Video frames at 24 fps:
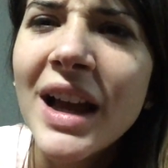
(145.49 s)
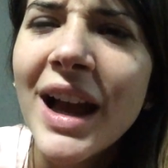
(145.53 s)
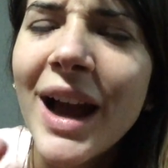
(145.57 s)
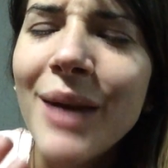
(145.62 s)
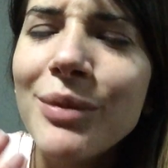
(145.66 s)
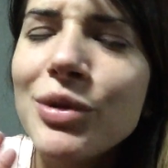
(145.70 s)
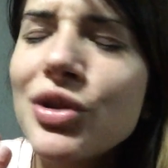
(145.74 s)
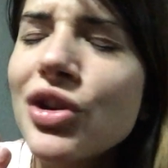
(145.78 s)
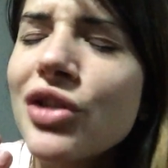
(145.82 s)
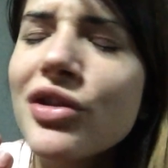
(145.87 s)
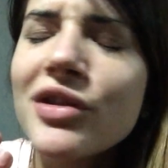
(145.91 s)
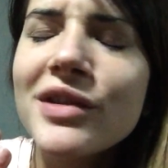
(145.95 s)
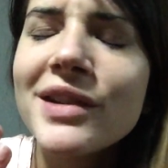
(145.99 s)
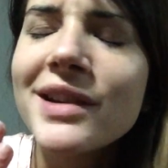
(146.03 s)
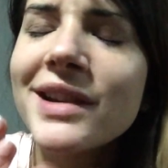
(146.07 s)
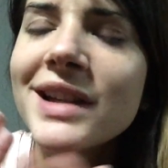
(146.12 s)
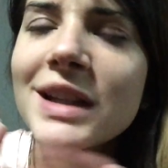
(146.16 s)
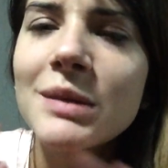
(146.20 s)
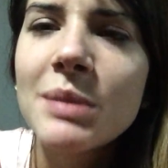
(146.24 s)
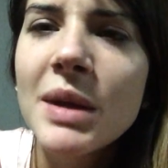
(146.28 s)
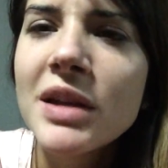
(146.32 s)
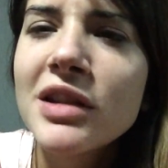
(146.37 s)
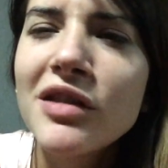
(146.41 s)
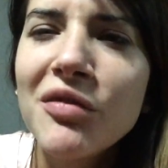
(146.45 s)
I'm sure there's an
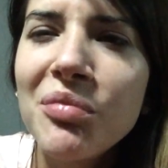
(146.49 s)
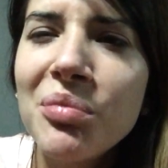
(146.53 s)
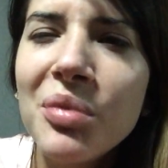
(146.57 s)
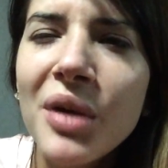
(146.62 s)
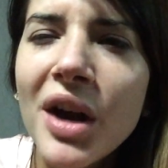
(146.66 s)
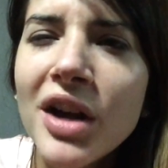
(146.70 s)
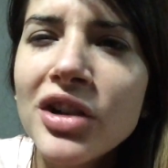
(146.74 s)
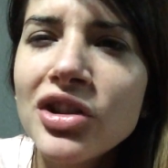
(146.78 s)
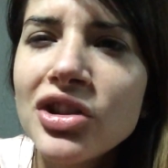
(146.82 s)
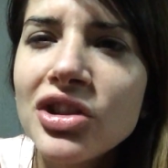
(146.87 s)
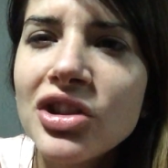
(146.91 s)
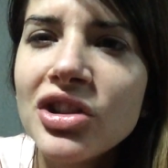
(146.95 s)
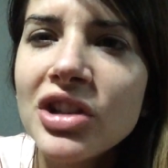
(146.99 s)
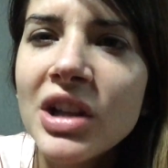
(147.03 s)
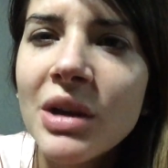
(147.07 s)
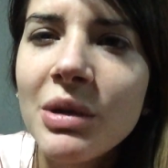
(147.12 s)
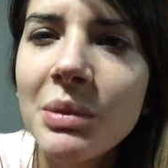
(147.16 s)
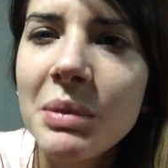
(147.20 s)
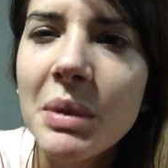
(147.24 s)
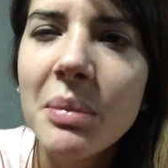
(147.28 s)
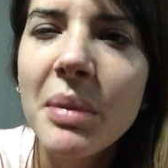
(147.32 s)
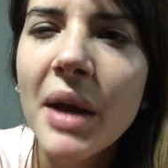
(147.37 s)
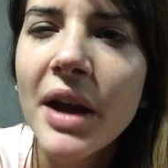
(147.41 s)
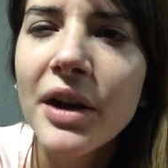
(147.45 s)
expensive brush that
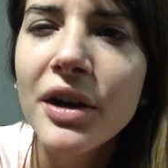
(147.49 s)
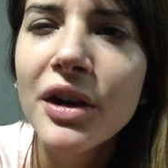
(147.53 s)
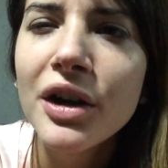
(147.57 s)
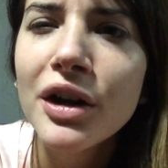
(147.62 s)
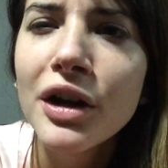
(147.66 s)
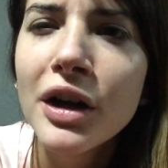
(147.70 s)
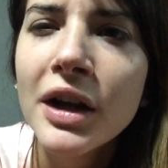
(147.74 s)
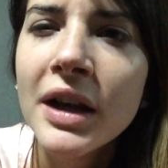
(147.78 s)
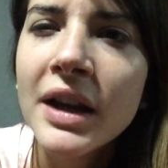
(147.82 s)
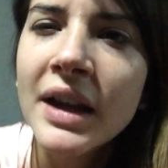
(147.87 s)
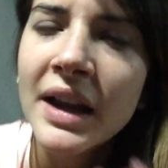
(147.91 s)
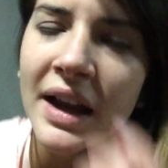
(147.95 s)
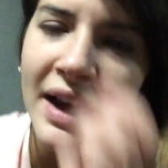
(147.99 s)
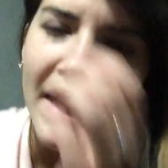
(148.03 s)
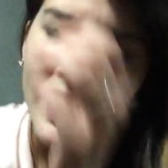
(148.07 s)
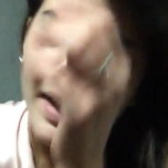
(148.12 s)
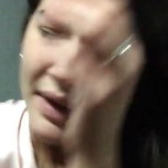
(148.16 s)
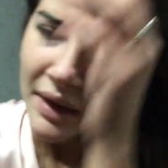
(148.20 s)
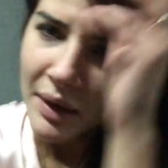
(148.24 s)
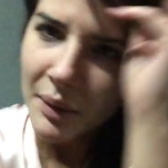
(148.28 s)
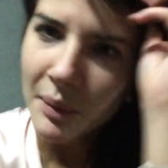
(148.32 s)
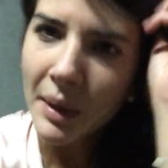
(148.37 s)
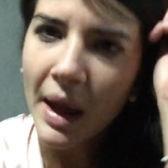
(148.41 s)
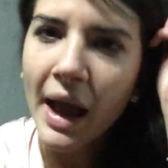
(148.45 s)
would be better.
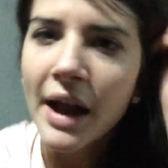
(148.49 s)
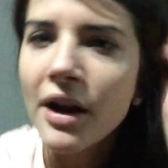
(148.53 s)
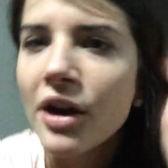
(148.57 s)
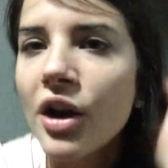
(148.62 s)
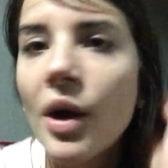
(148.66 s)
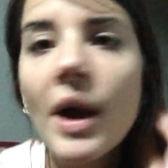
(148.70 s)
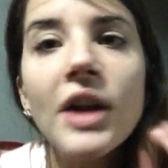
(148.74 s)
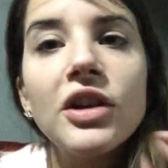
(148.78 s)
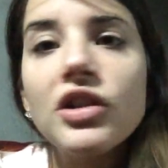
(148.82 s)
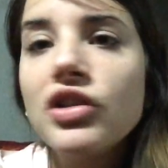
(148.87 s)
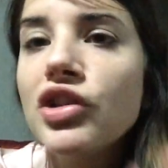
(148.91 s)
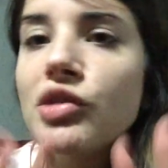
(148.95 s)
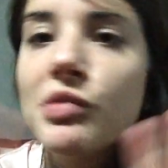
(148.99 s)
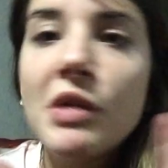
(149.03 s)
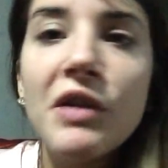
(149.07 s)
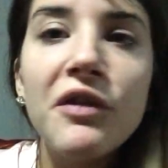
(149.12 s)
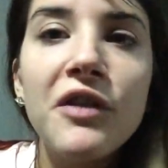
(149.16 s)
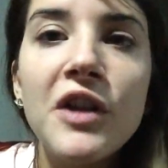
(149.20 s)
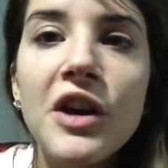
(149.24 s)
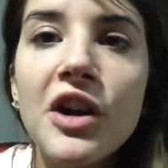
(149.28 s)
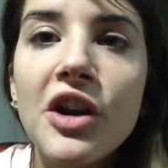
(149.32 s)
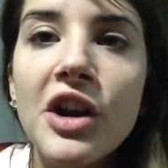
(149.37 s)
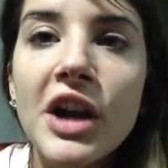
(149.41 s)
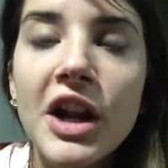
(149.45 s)
I don't know. I just use my
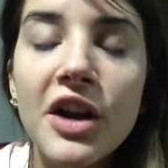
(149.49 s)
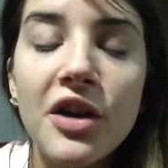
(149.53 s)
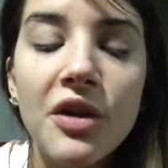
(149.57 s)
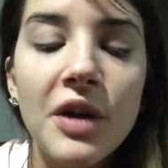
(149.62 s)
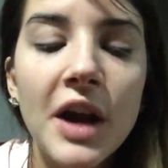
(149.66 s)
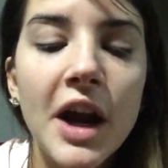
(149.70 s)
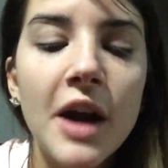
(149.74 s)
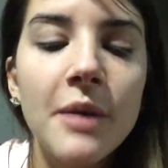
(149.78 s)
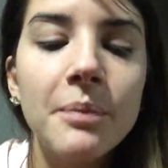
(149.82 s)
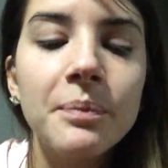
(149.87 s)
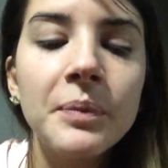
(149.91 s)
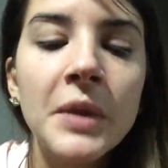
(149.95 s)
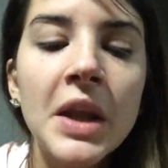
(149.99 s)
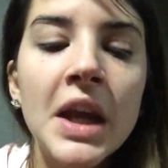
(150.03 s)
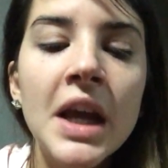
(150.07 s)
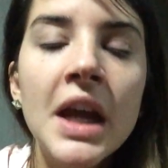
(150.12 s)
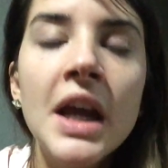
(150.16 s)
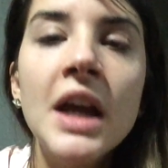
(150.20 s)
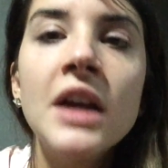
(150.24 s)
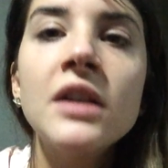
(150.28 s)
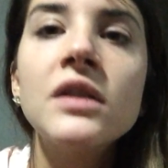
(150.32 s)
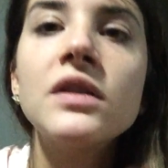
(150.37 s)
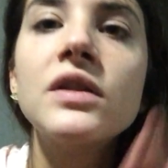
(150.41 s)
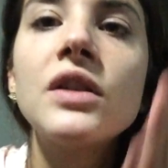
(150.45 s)
finger and I don't care.
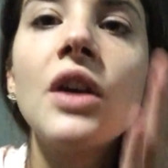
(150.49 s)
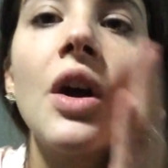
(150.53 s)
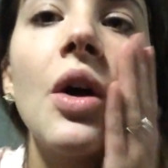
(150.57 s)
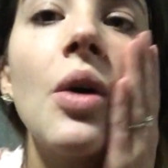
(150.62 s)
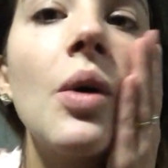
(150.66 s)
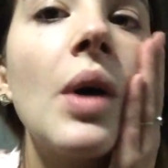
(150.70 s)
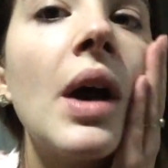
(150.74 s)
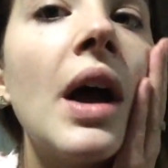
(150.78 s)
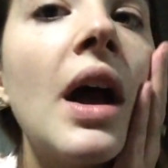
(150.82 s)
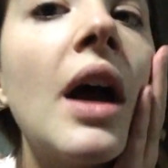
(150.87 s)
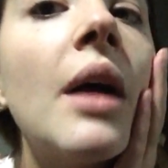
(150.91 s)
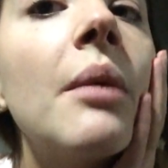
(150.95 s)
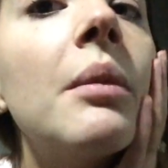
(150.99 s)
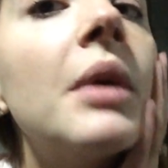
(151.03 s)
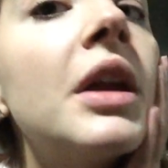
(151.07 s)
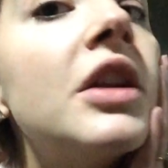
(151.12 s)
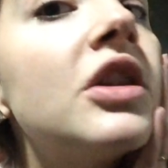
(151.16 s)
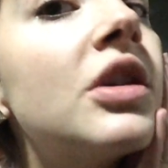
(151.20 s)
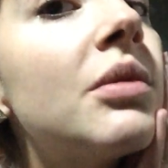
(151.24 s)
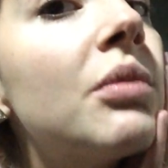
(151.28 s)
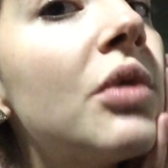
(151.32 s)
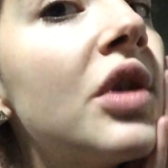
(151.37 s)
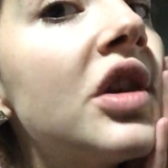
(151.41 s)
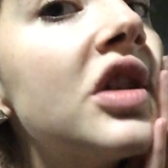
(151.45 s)
So, and
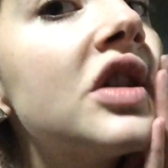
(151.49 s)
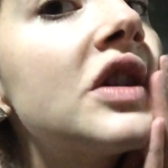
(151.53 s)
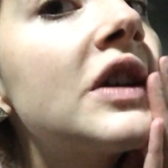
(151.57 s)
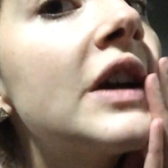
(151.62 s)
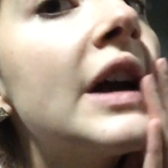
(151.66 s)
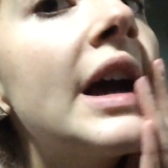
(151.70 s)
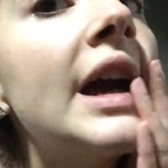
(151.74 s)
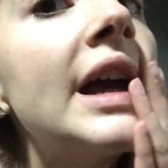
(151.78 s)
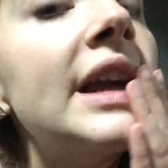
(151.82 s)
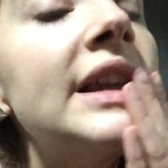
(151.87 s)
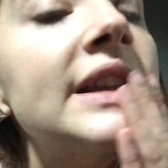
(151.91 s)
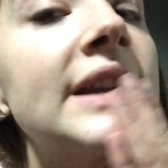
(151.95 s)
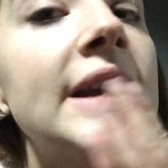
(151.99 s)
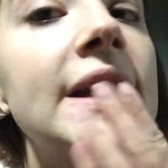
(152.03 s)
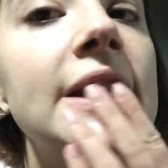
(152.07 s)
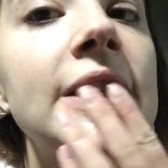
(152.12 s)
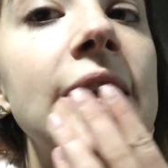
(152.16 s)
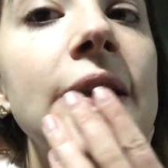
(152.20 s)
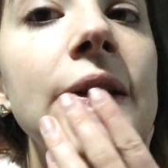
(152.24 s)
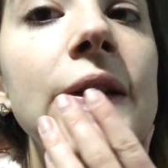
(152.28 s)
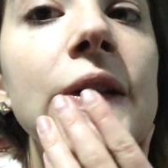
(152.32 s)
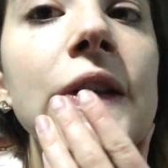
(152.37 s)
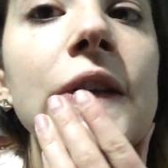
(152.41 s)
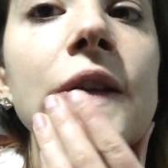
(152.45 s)
to moisturize, I do
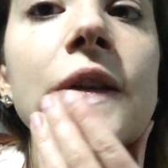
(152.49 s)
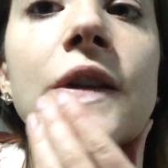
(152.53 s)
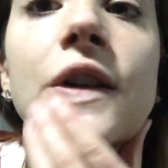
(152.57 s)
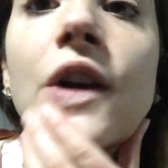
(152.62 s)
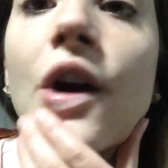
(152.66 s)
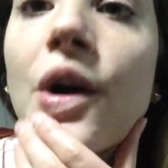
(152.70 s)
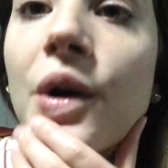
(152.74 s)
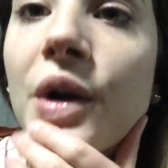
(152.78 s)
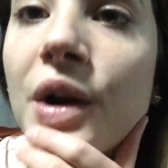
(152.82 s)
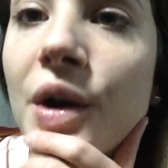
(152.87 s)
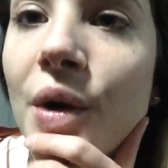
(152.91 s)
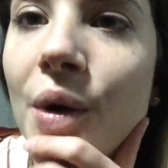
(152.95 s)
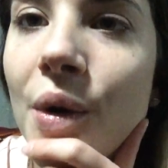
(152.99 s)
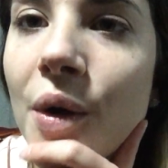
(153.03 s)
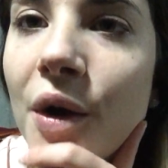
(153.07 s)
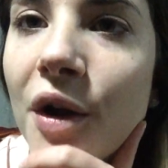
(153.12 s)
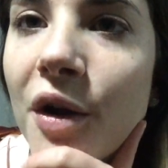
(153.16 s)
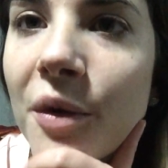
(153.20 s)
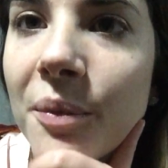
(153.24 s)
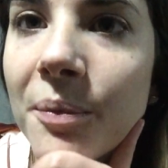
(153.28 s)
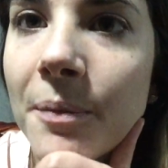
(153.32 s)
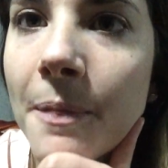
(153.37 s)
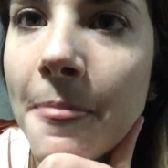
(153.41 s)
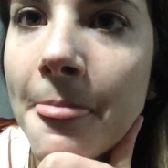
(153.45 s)
use coconut oil.